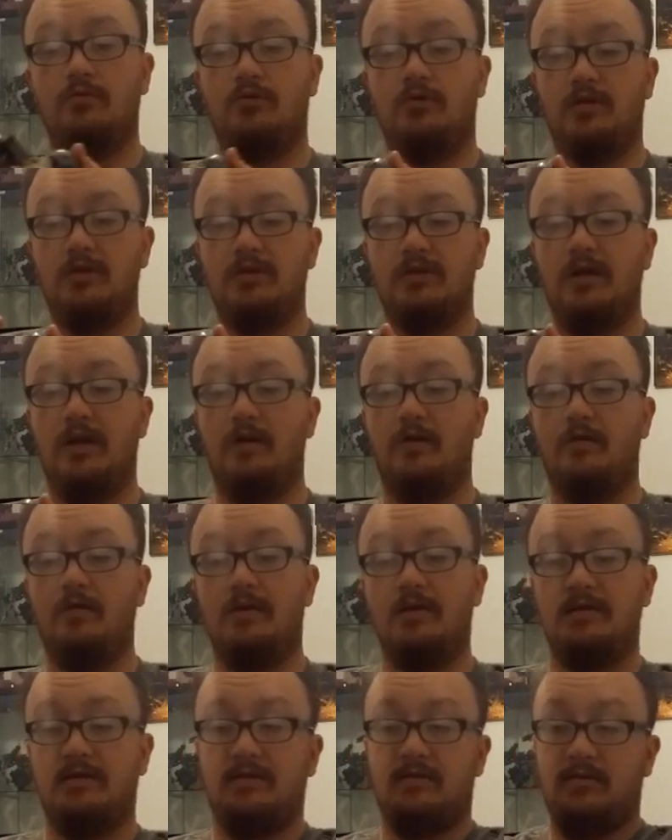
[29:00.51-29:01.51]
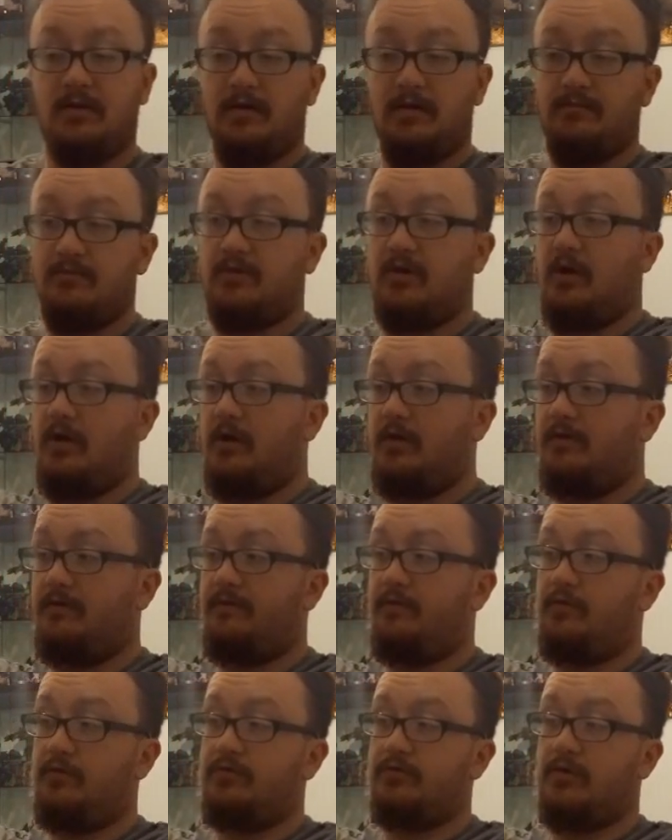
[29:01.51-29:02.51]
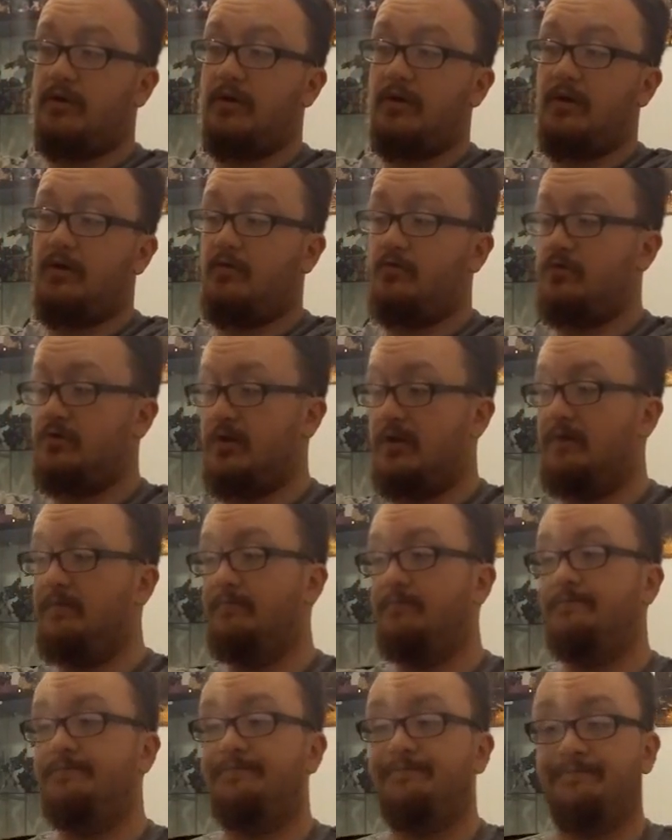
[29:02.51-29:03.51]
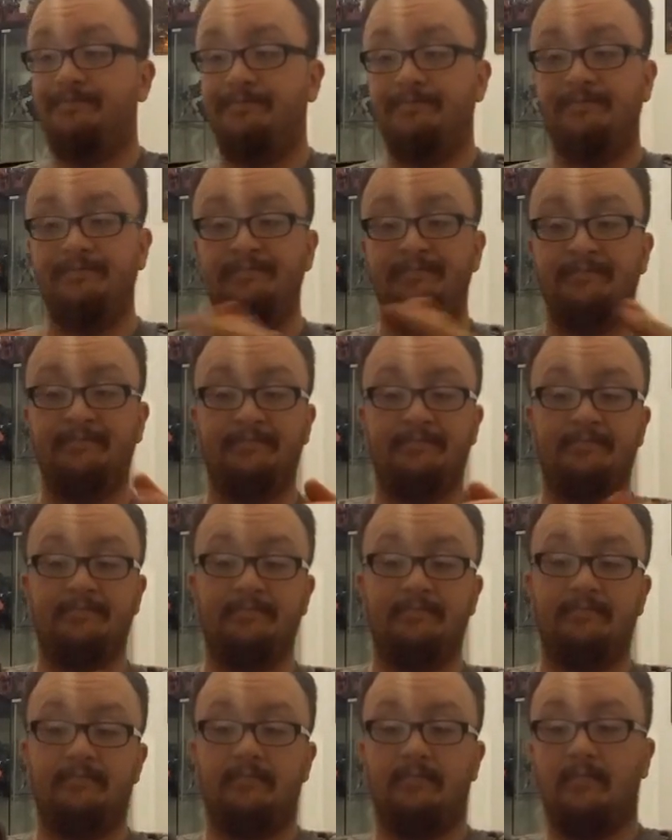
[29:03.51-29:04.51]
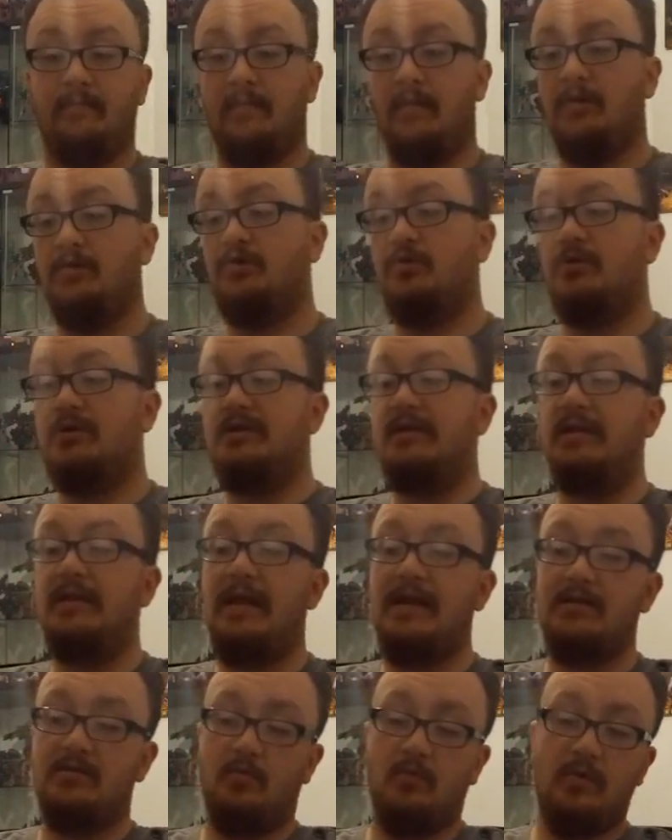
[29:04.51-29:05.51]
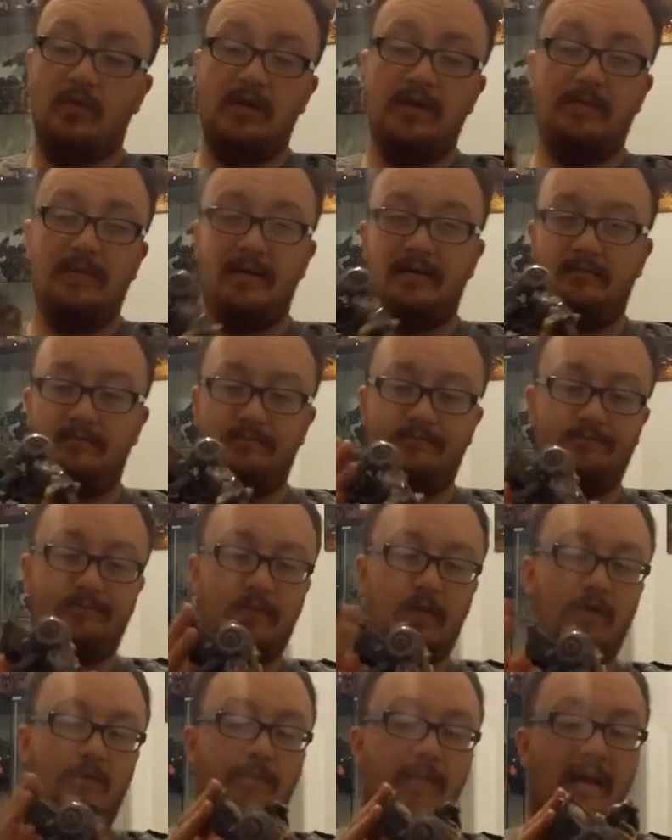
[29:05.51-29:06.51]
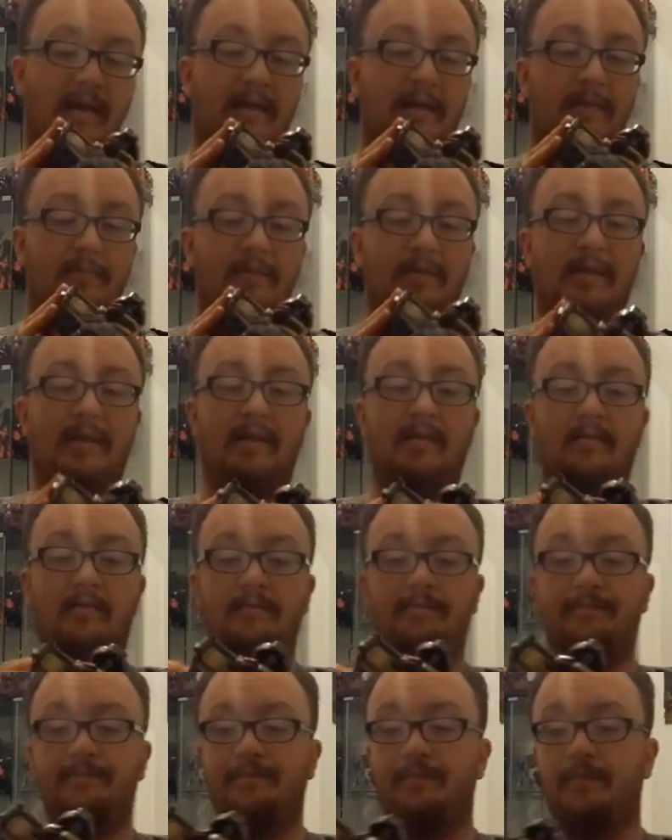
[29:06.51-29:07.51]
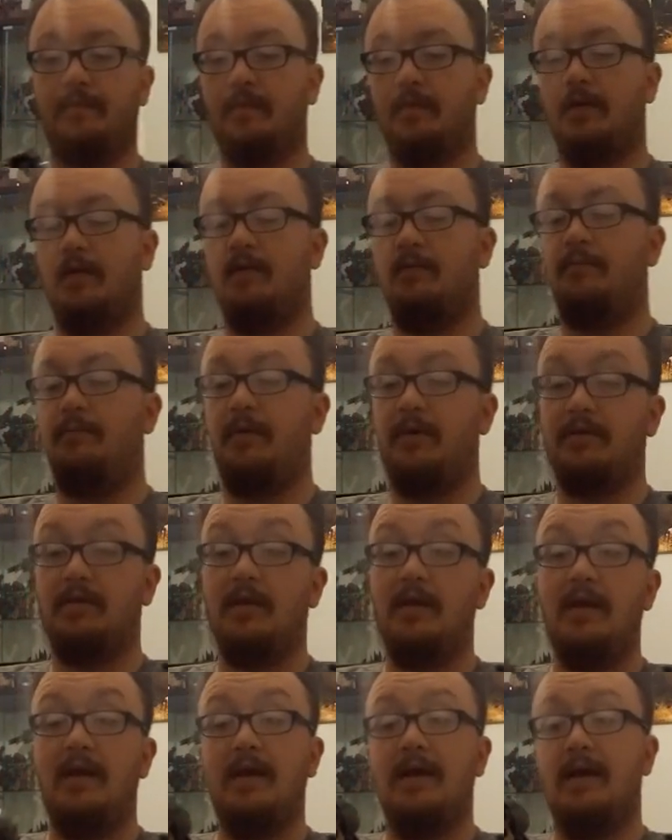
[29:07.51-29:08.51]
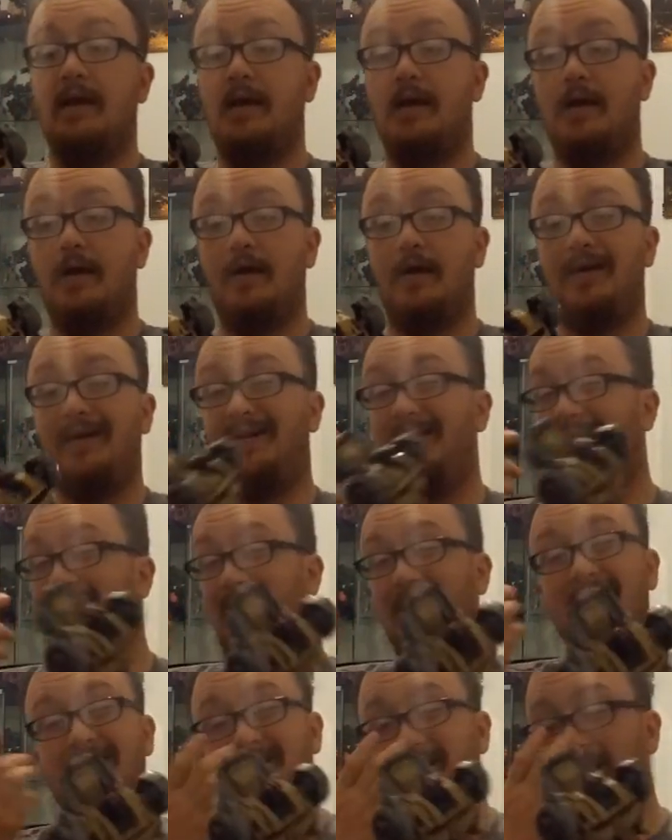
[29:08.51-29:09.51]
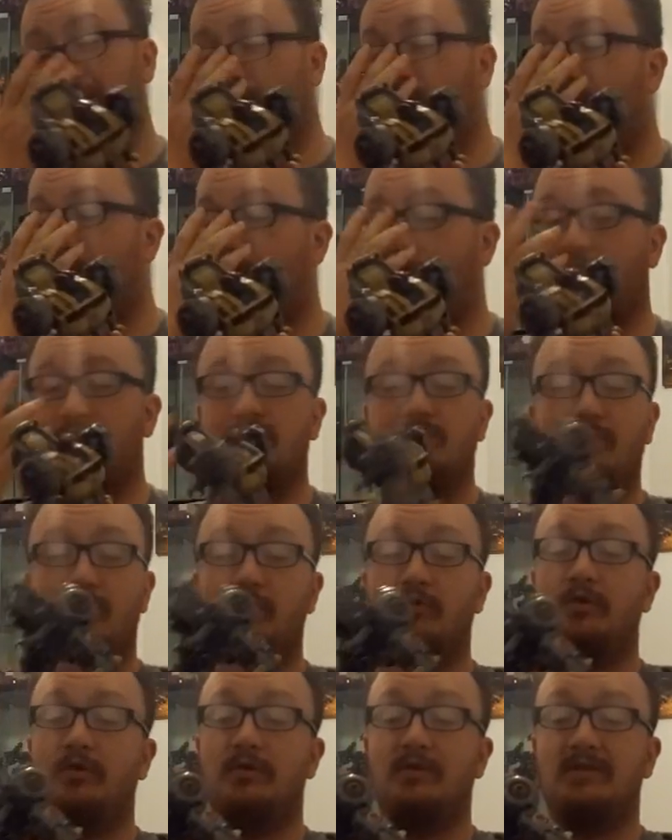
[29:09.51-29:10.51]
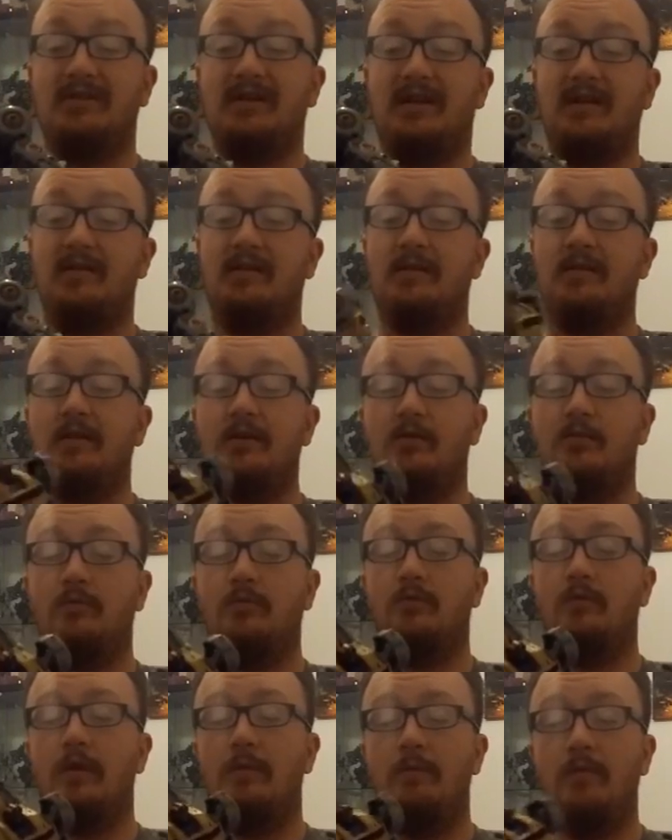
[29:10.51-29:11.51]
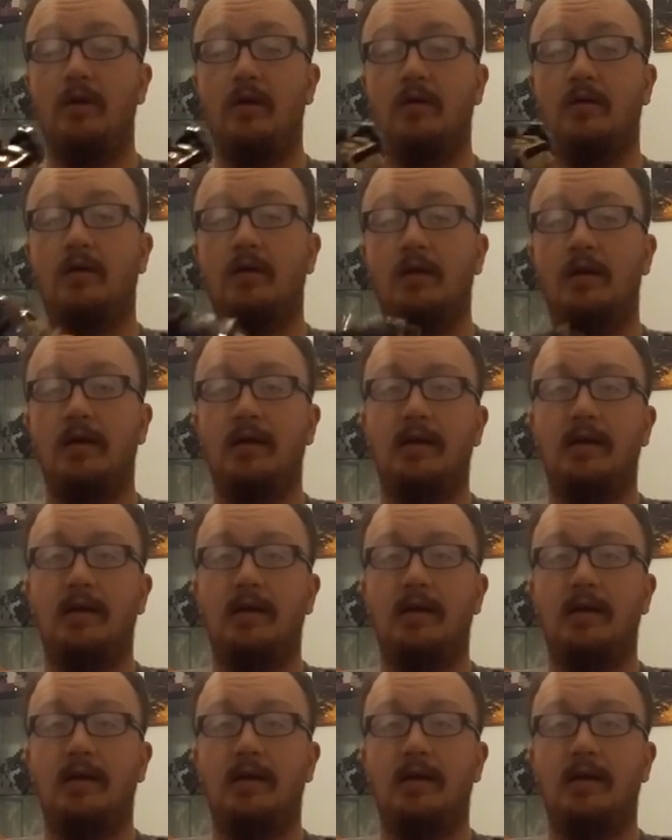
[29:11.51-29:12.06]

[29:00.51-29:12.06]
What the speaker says: So this comes down, folds around and goes in. So he still has a wee bit of back kibble here, but as anyone I've ever spoke to has said, you know, Grimlock